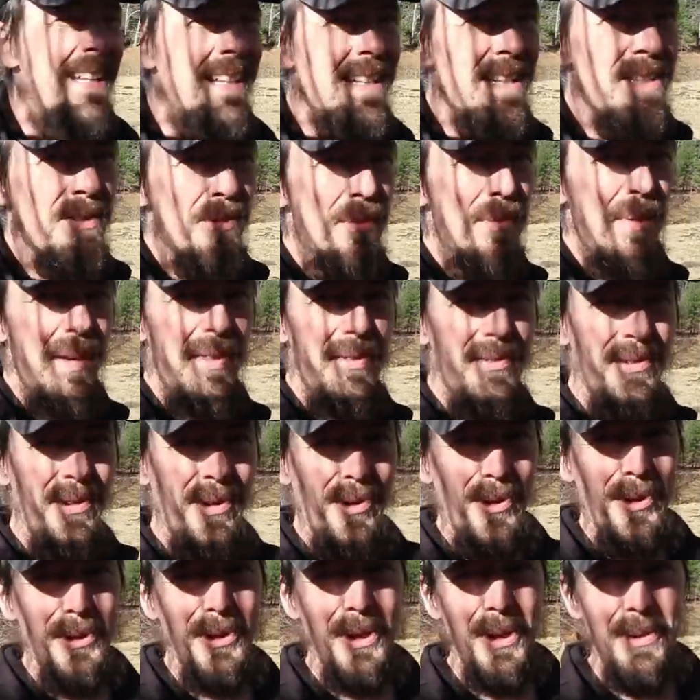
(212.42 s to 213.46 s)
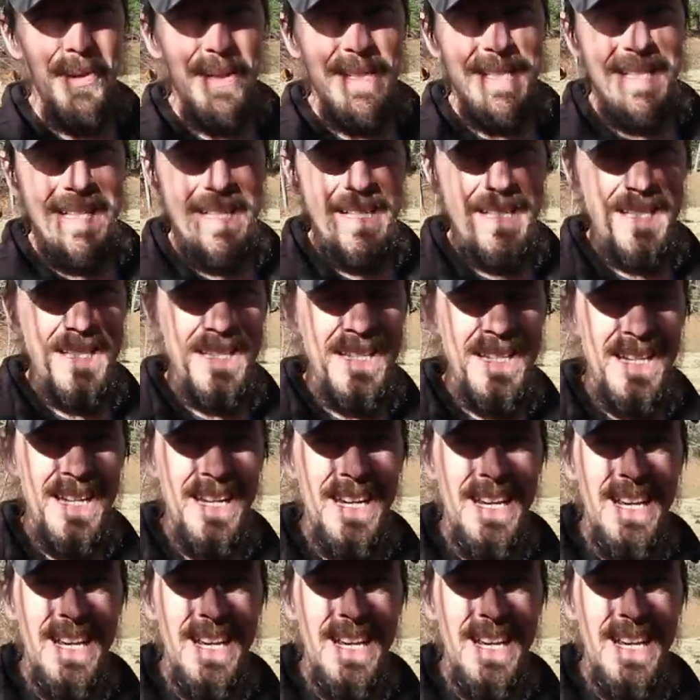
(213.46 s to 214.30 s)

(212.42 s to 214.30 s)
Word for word: That's what my three-year-old always says.